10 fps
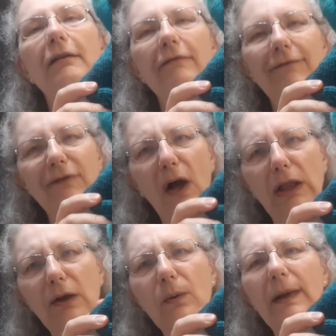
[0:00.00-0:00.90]

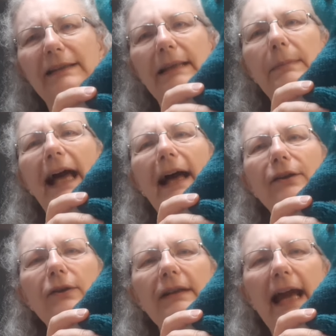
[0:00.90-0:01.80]
follow what the
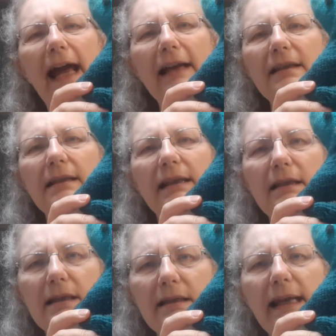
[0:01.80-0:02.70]
pattern asked and
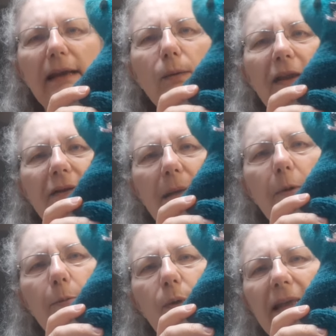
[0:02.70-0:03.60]
stay with
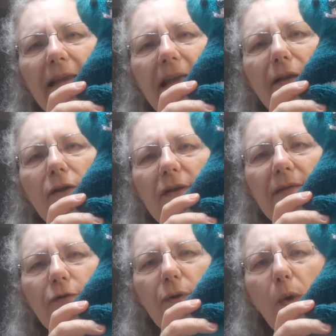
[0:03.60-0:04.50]
double point needles
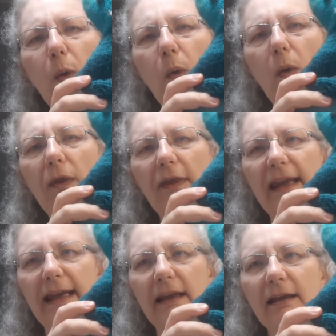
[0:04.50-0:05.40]
for the whole
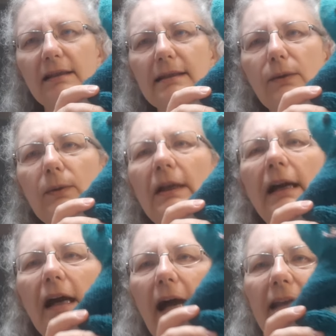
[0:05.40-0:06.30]
thing. So
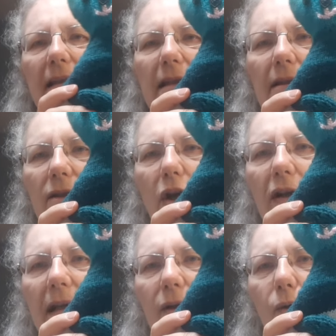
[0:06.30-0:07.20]
I did start it